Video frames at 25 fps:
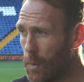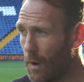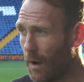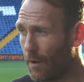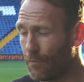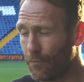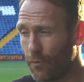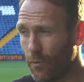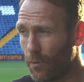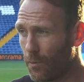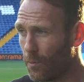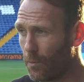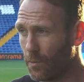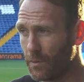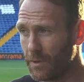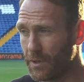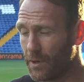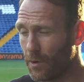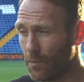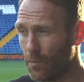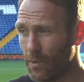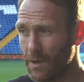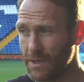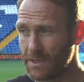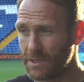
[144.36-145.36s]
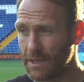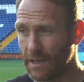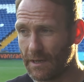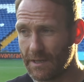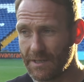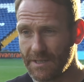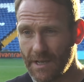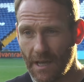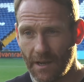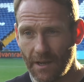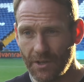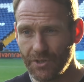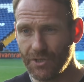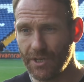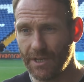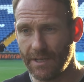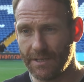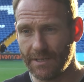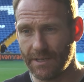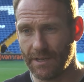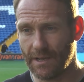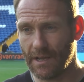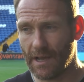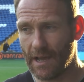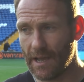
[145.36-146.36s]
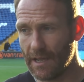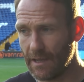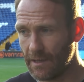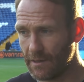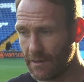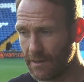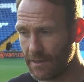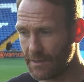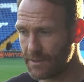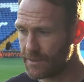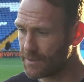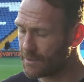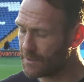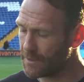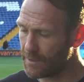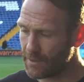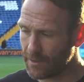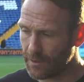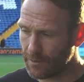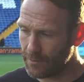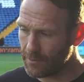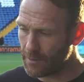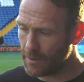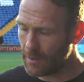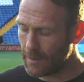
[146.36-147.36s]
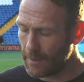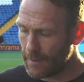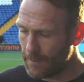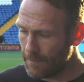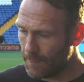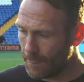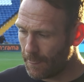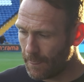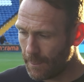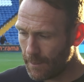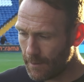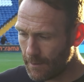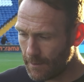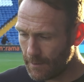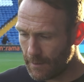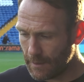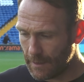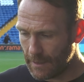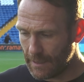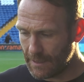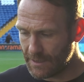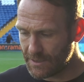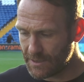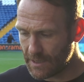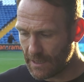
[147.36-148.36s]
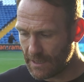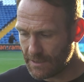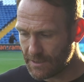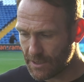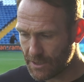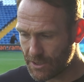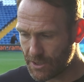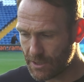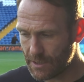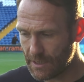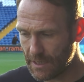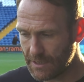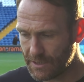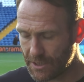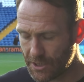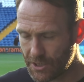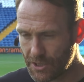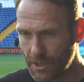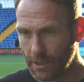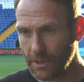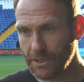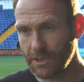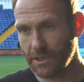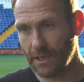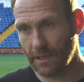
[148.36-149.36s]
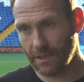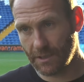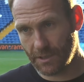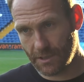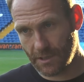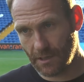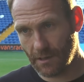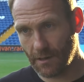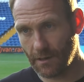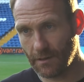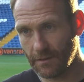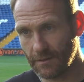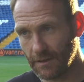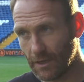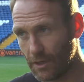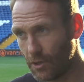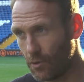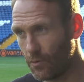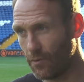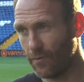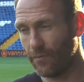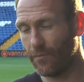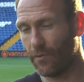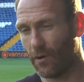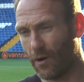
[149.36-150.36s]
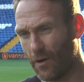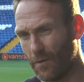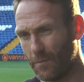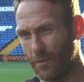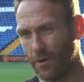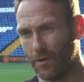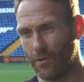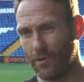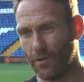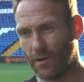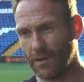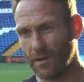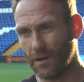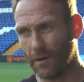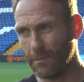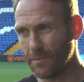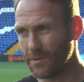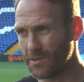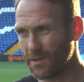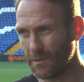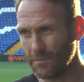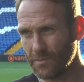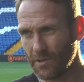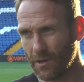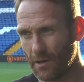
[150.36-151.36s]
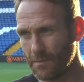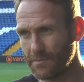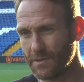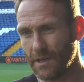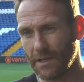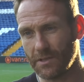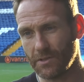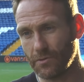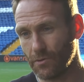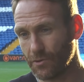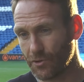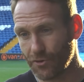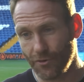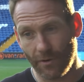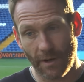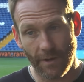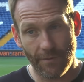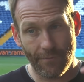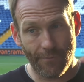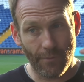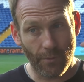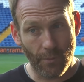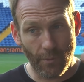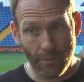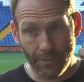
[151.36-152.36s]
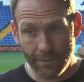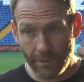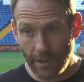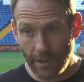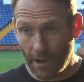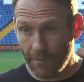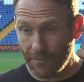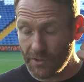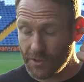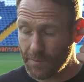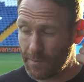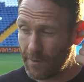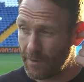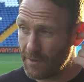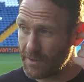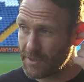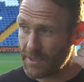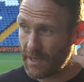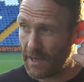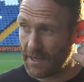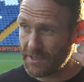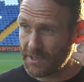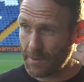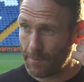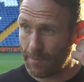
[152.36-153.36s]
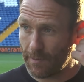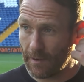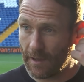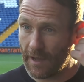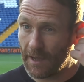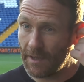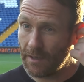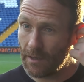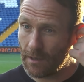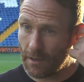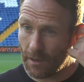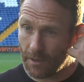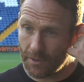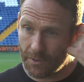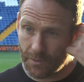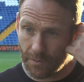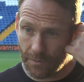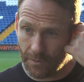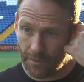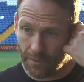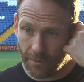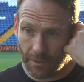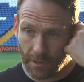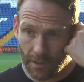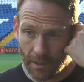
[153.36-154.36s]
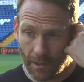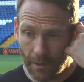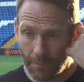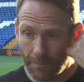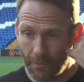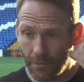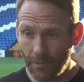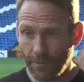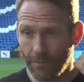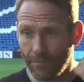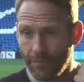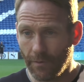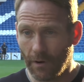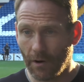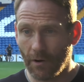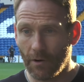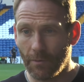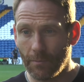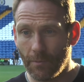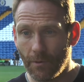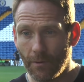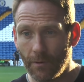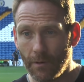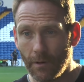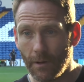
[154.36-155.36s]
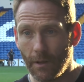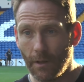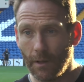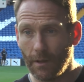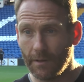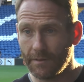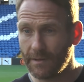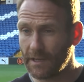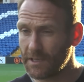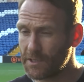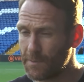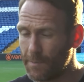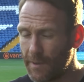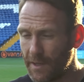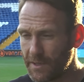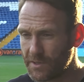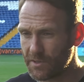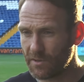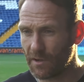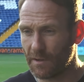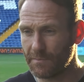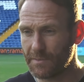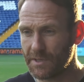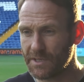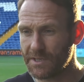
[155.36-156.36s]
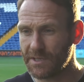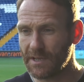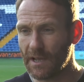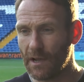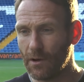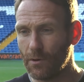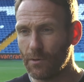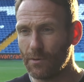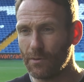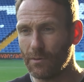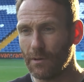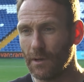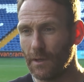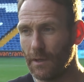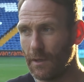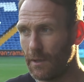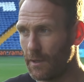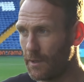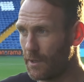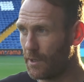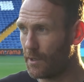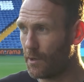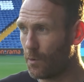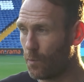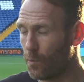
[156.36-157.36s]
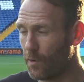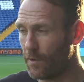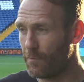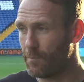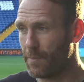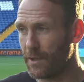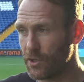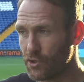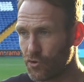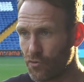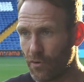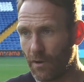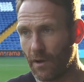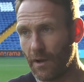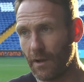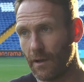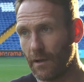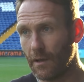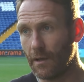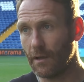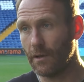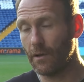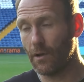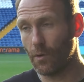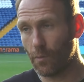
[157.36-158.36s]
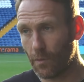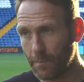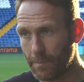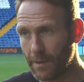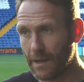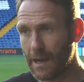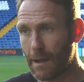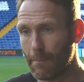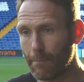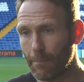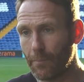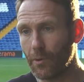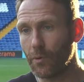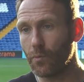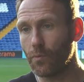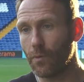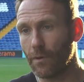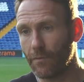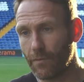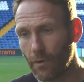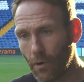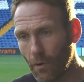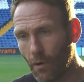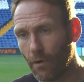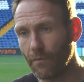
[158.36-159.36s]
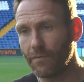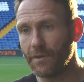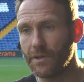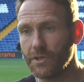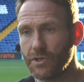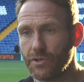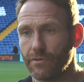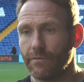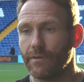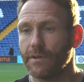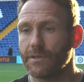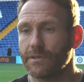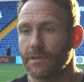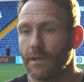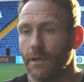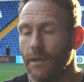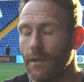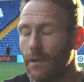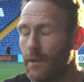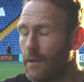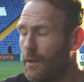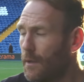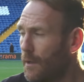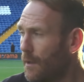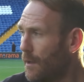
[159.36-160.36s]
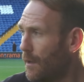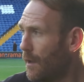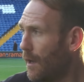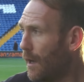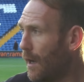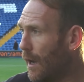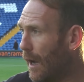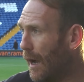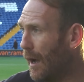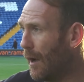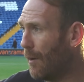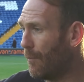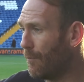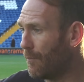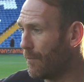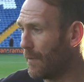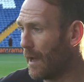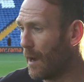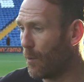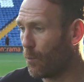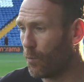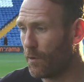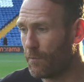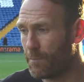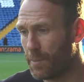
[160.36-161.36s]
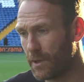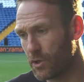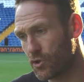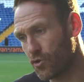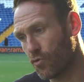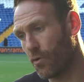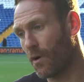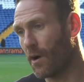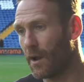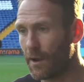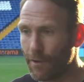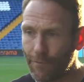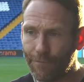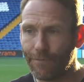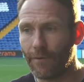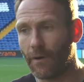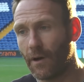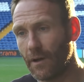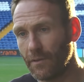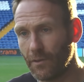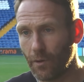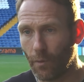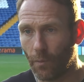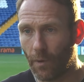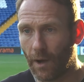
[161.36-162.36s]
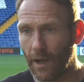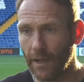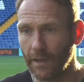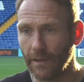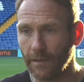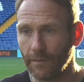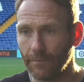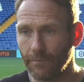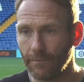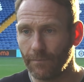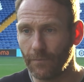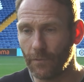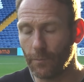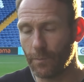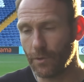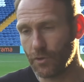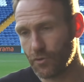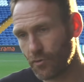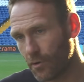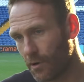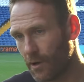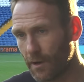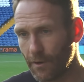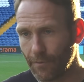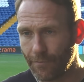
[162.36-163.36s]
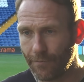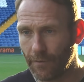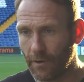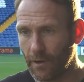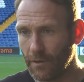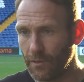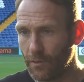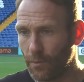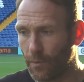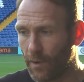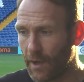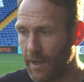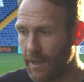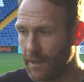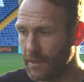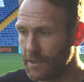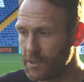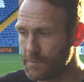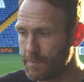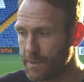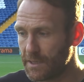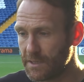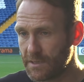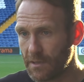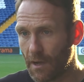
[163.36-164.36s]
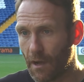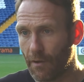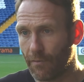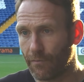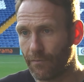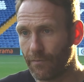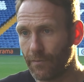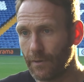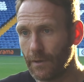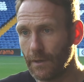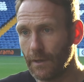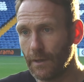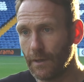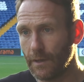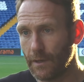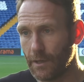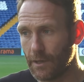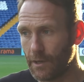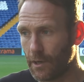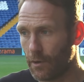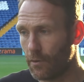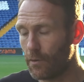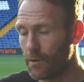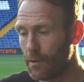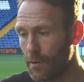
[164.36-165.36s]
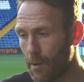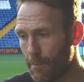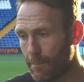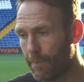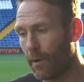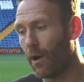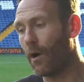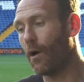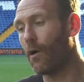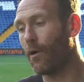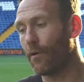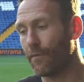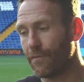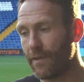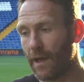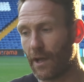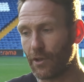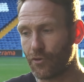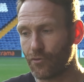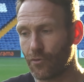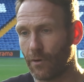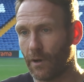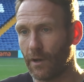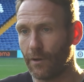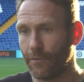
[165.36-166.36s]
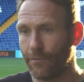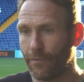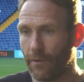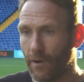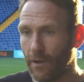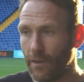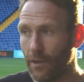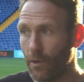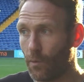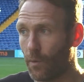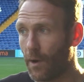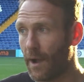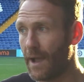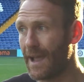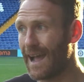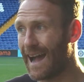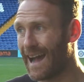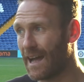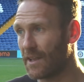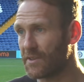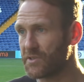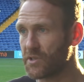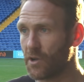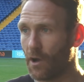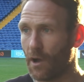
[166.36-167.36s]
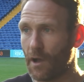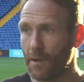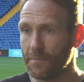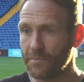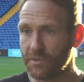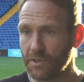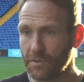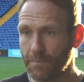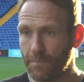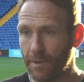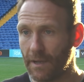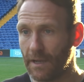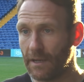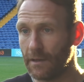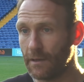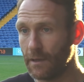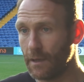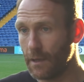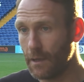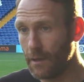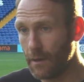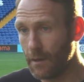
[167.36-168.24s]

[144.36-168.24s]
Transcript: I thought, you know, Whit's had his energy today, and it's, you know, he's adjusting to a new environment, a new club, and sometimes that's not straightforward. I've experienced that as a player. You go into a new club, new environment, takes a bit of time to settle. You know, we've been trying to, look, we've been hampered with a lot of injuries, and we've been trying to find a way. We've been trying to find a way, and it's been tough. You know, and part of that trying to find a way at times has been